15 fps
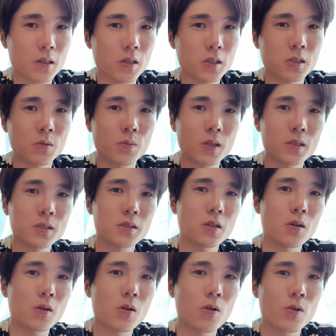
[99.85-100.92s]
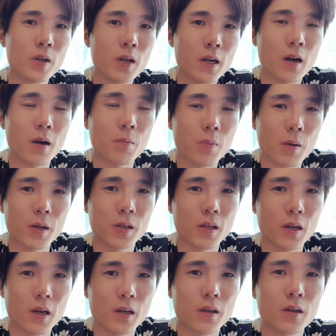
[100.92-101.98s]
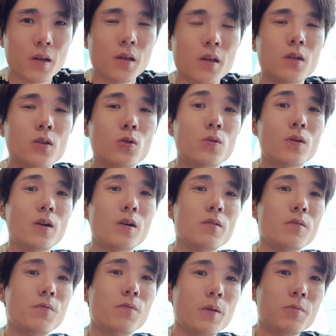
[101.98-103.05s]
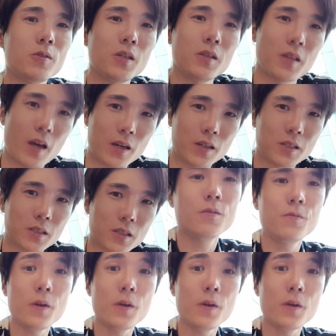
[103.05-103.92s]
Christmas, the Korean Alphabet Day. Total 15 days.